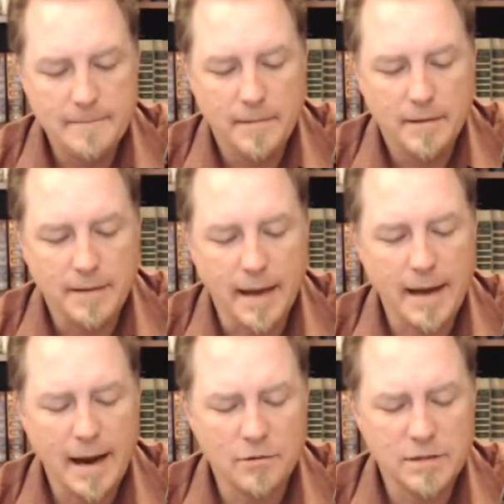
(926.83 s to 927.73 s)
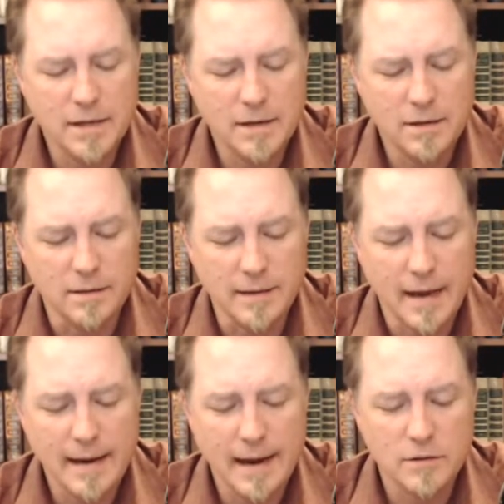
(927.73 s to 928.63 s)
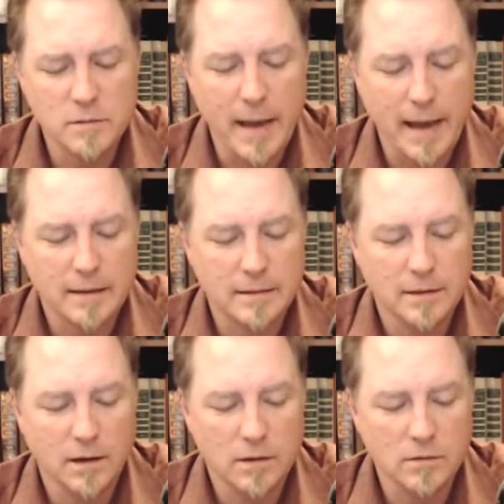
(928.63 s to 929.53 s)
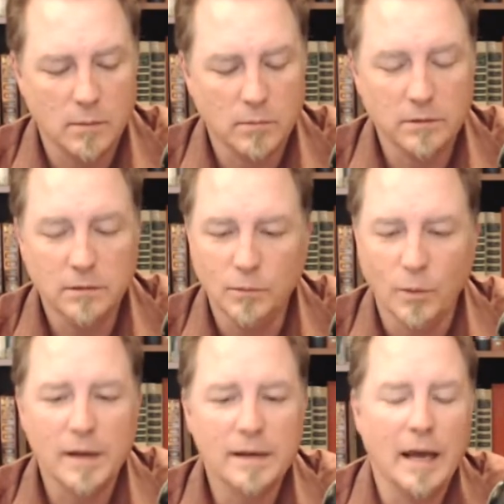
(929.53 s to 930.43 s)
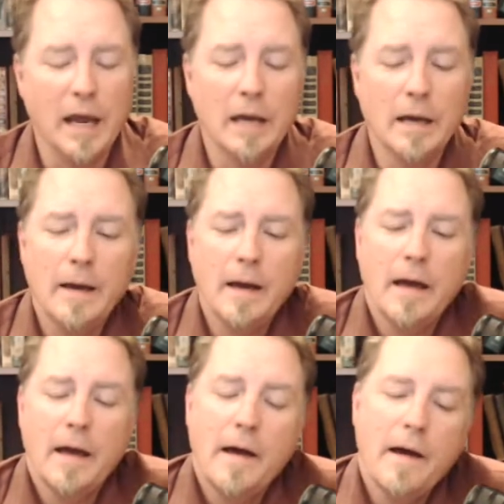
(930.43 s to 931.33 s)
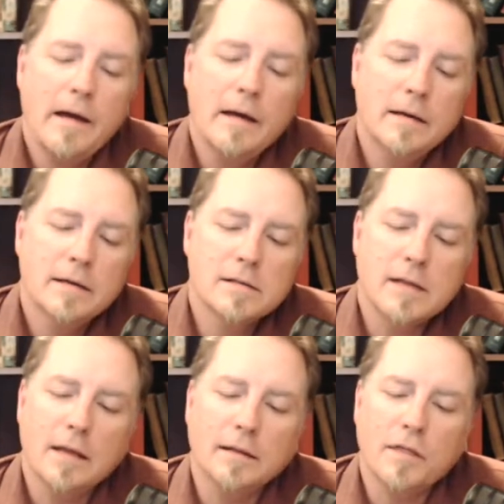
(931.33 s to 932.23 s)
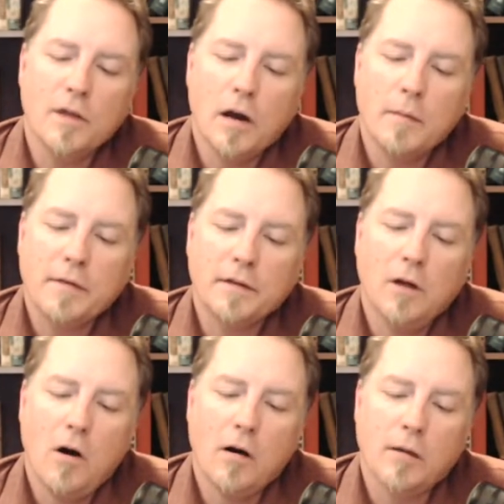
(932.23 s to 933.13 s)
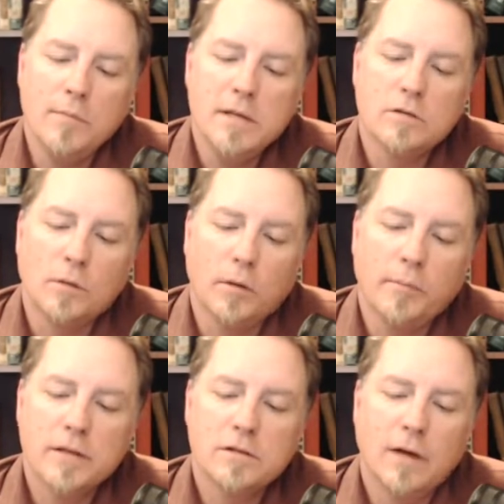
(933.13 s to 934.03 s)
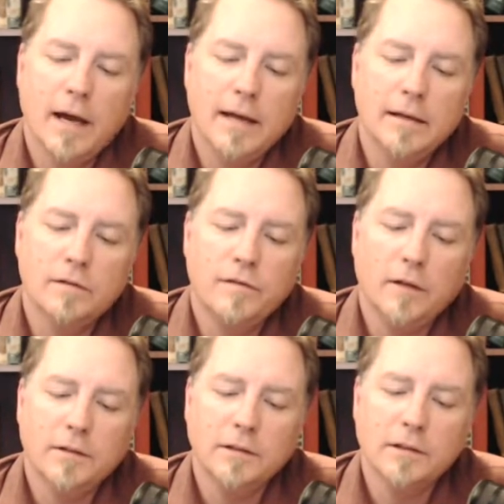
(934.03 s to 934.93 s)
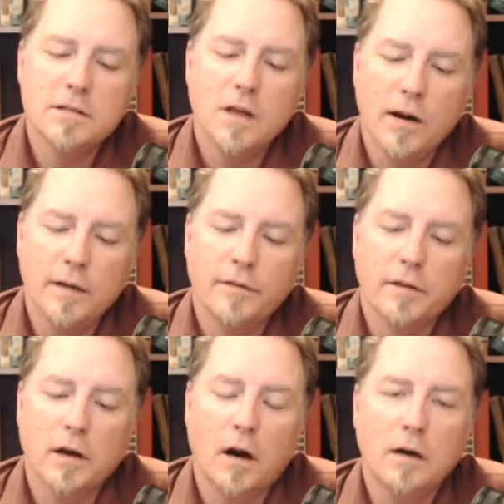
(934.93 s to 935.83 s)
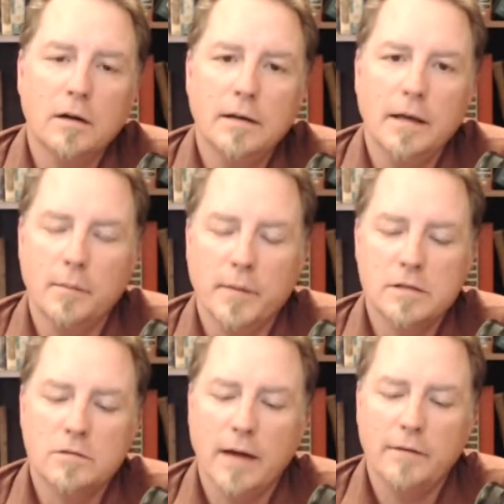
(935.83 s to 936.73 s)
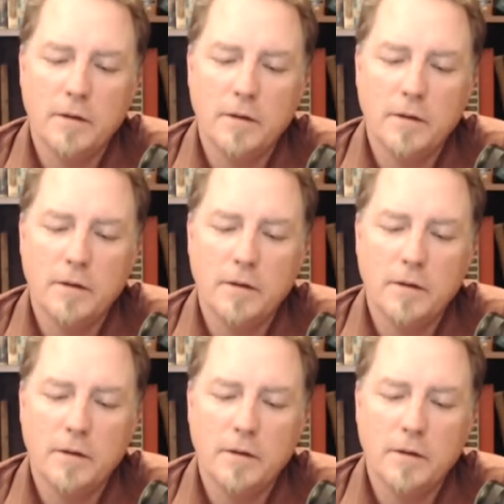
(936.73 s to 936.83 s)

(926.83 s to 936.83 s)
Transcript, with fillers: Nine hours here and nine hours back, the guard grumbled. What a day. Stanley thought about the long, miserable bus ride and felt a little sorry for the guard and the bus driver.